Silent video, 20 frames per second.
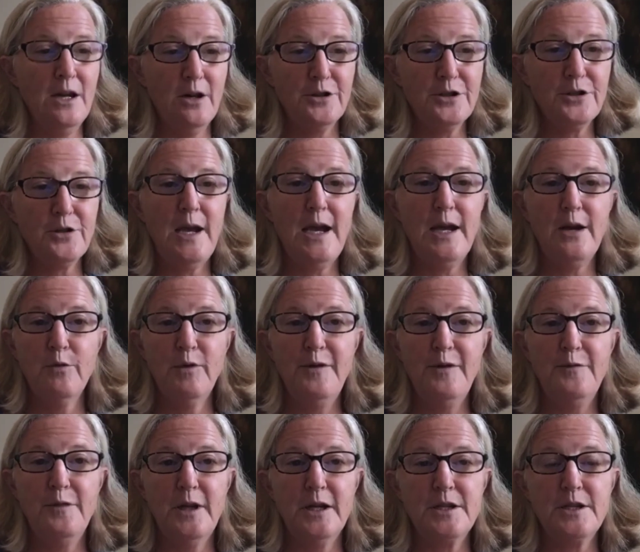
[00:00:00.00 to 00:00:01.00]
he'd also had a
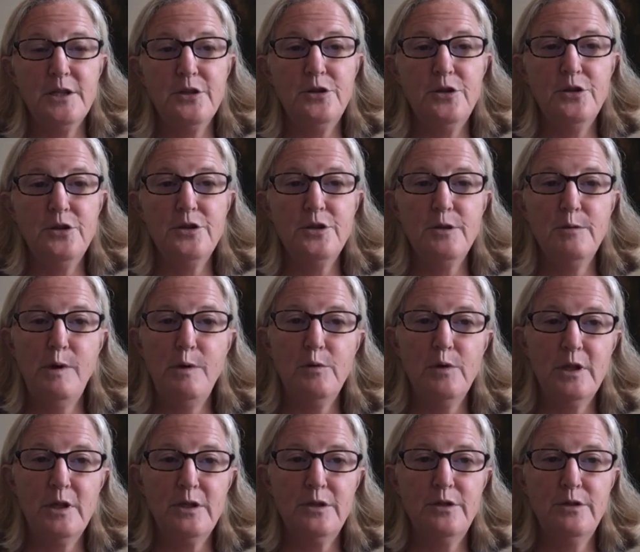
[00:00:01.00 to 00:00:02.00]
reflux issue, so we
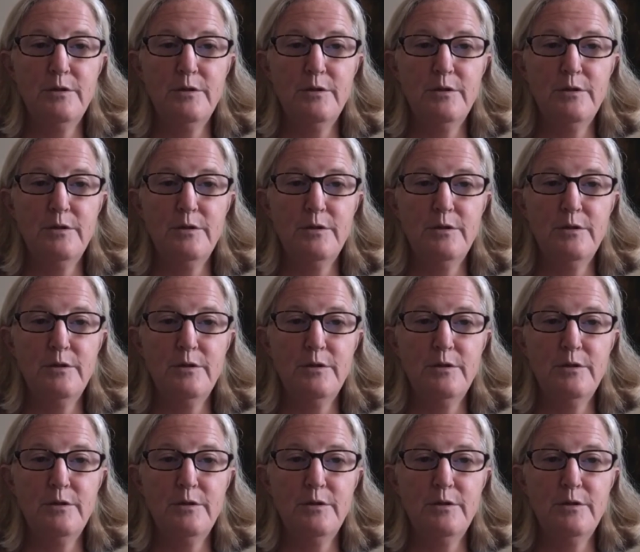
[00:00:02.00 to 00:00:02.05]
went